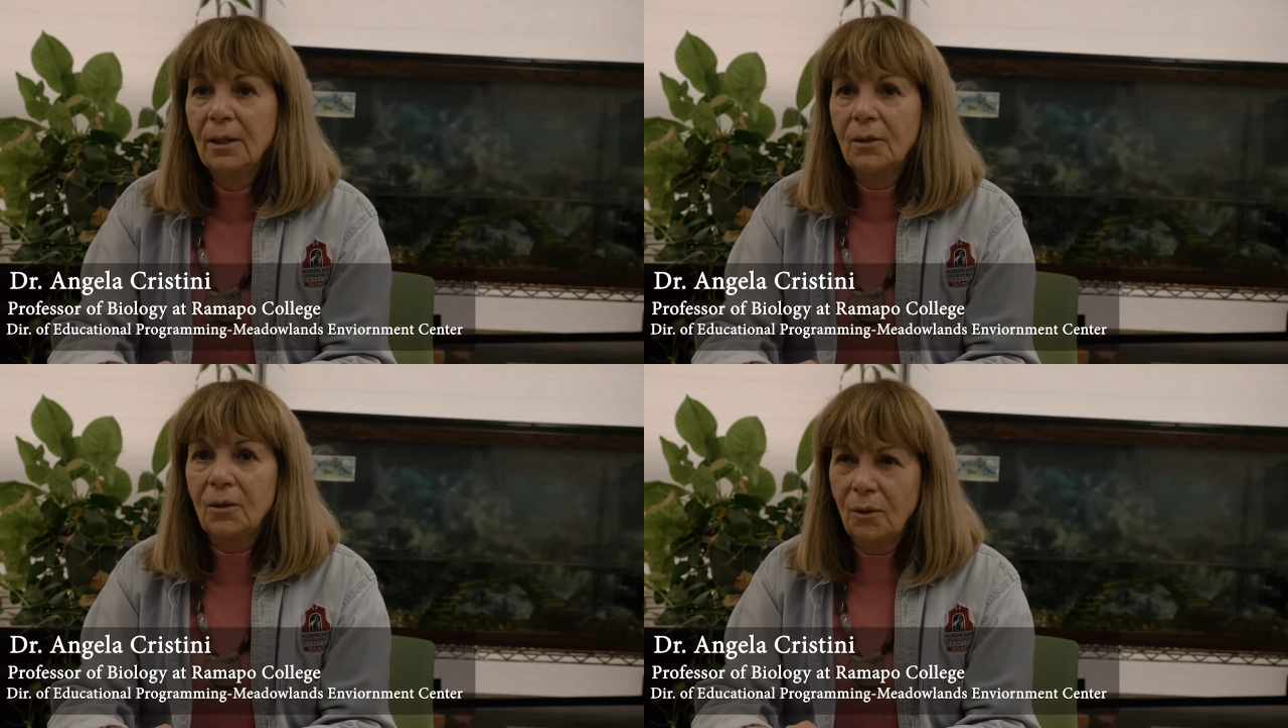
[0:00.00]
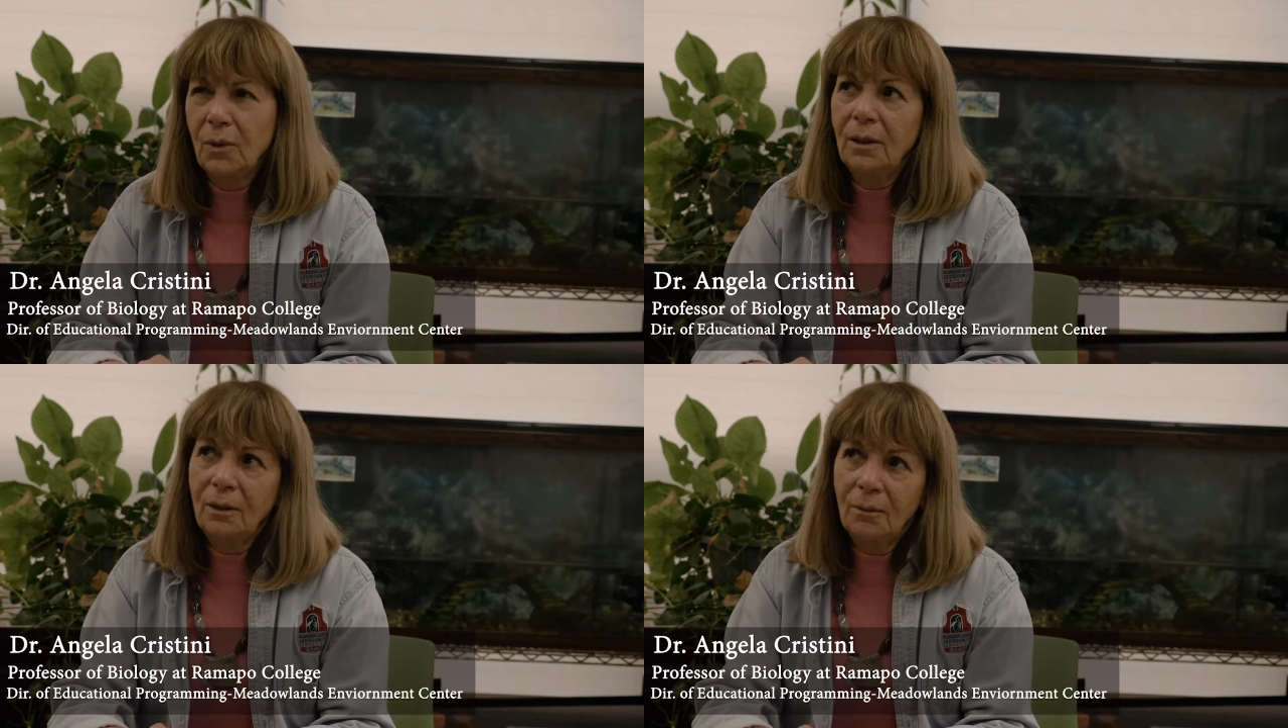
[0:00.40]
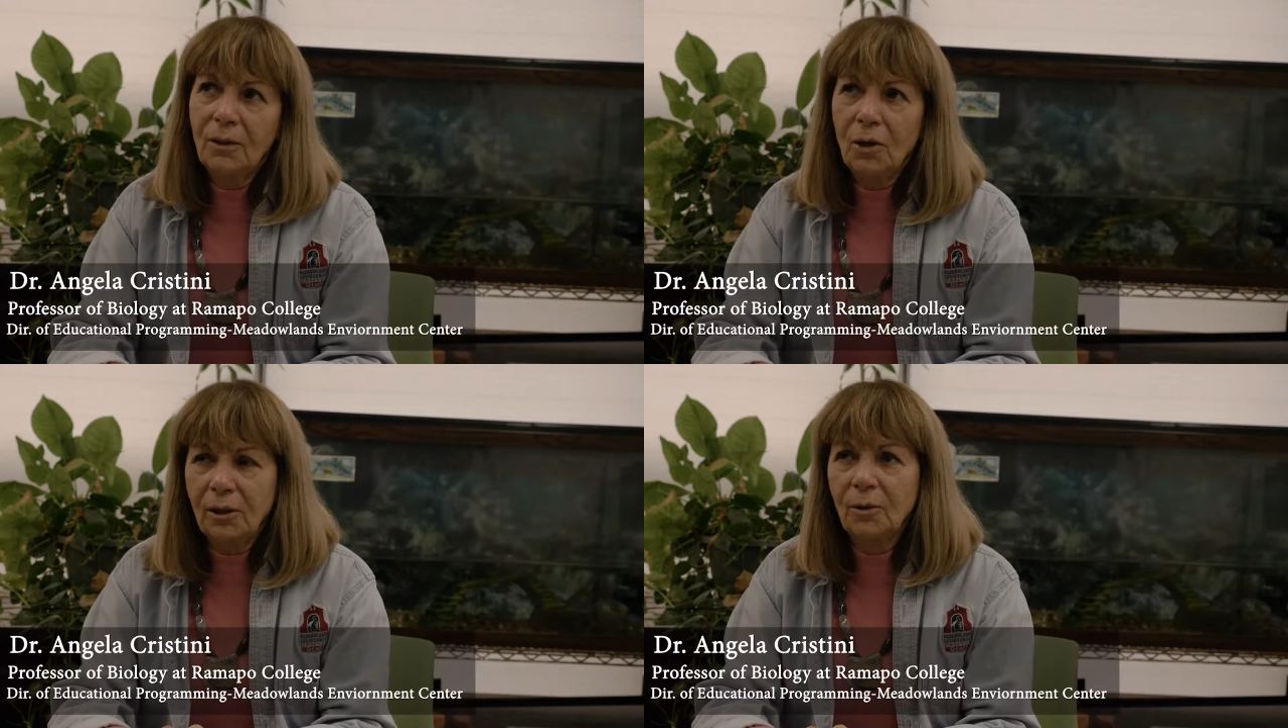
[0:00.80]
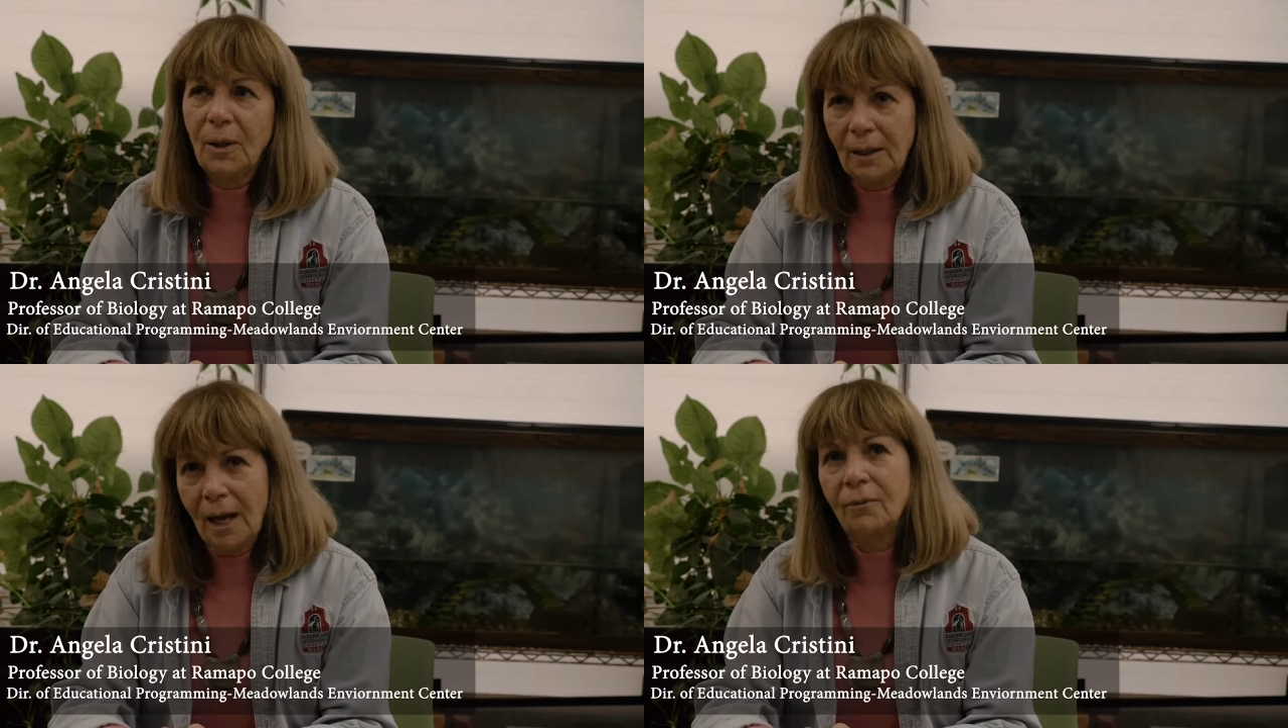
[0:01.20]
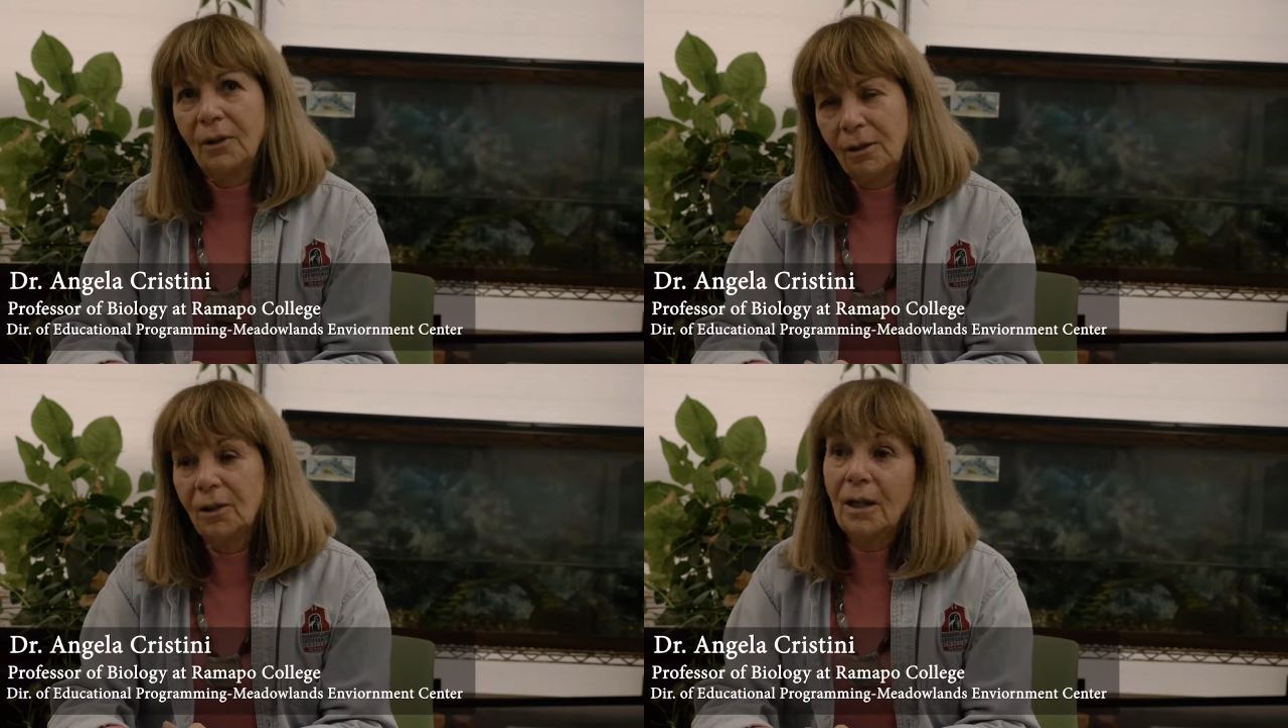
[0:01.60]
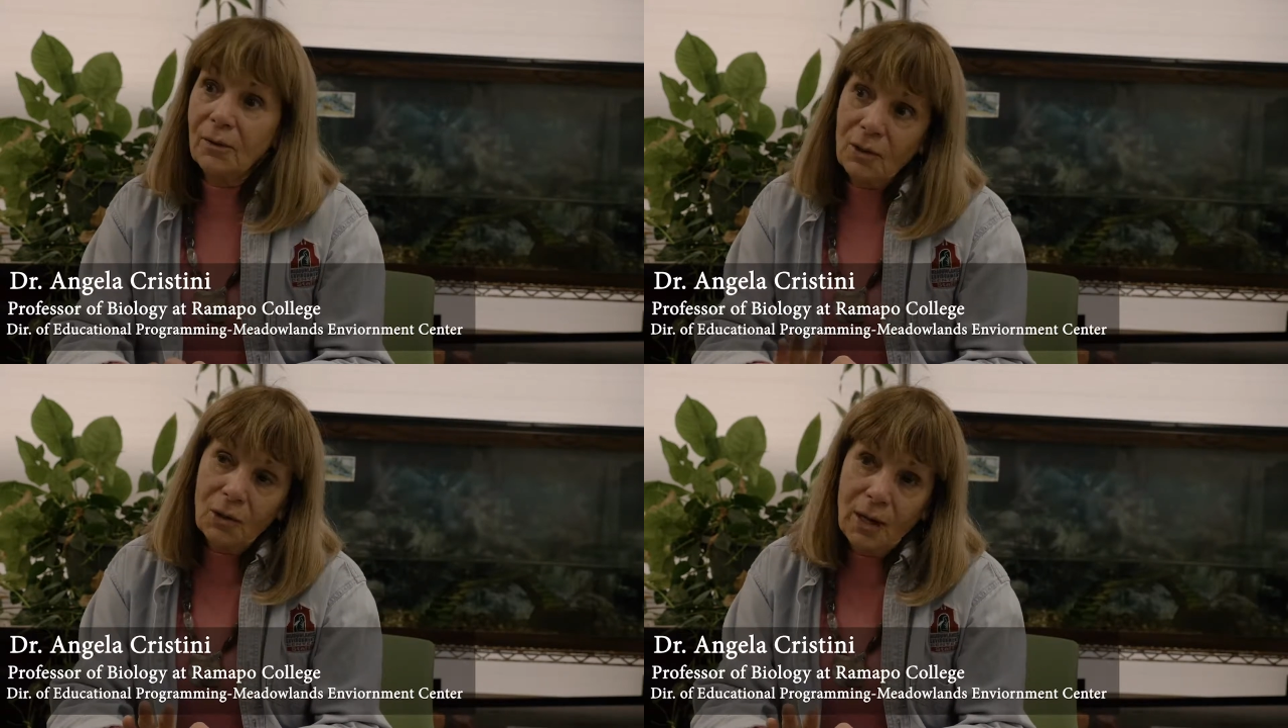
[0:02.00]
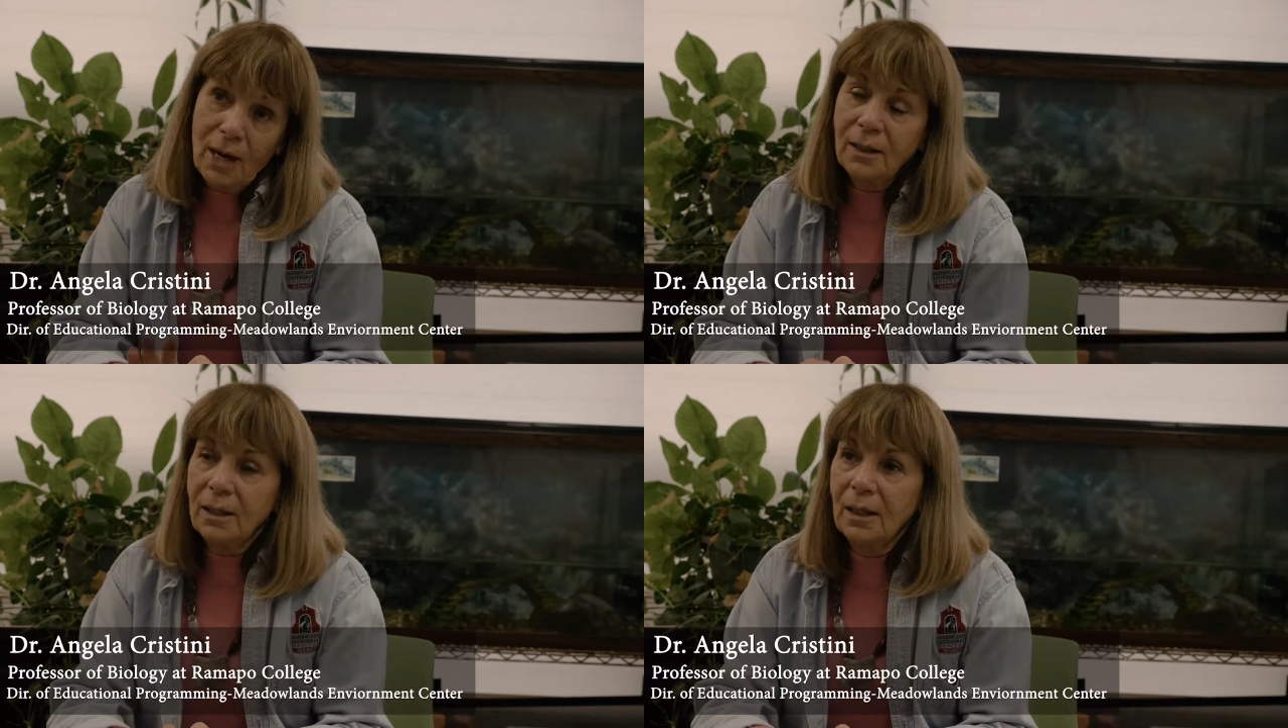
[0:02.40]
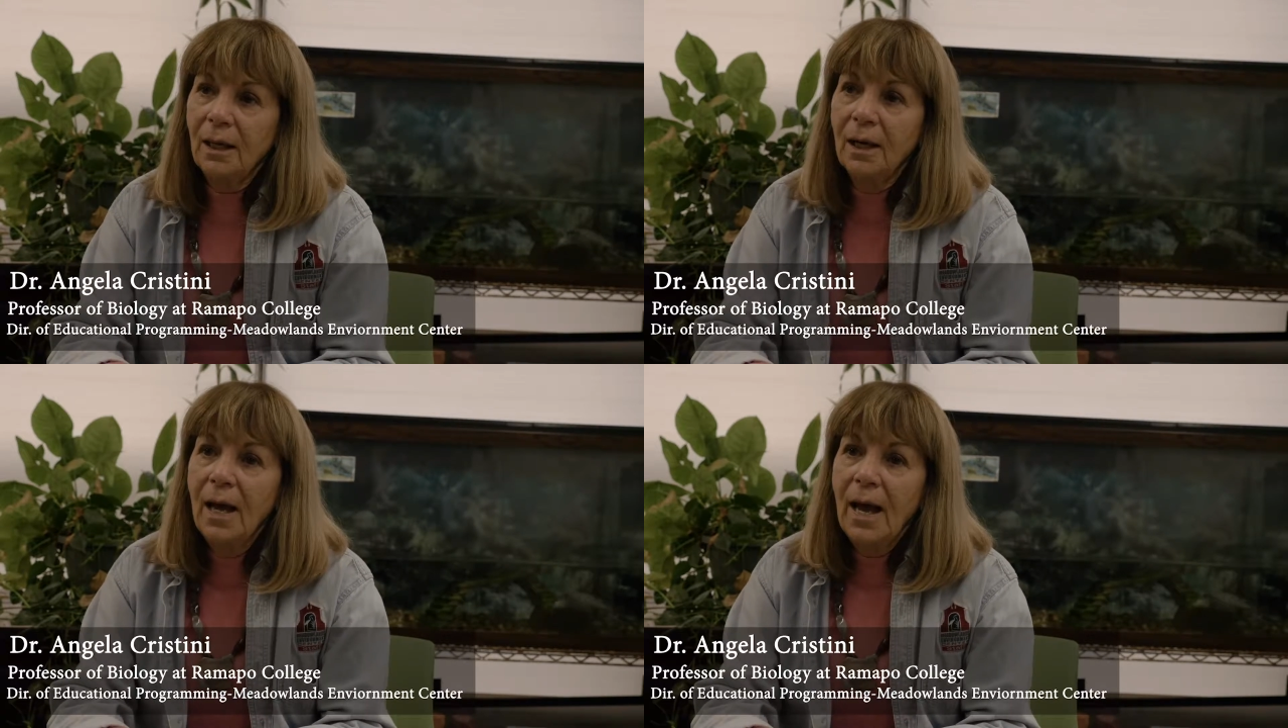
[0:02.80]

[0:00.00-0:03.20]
So we talked about that. We thought that was a great idea.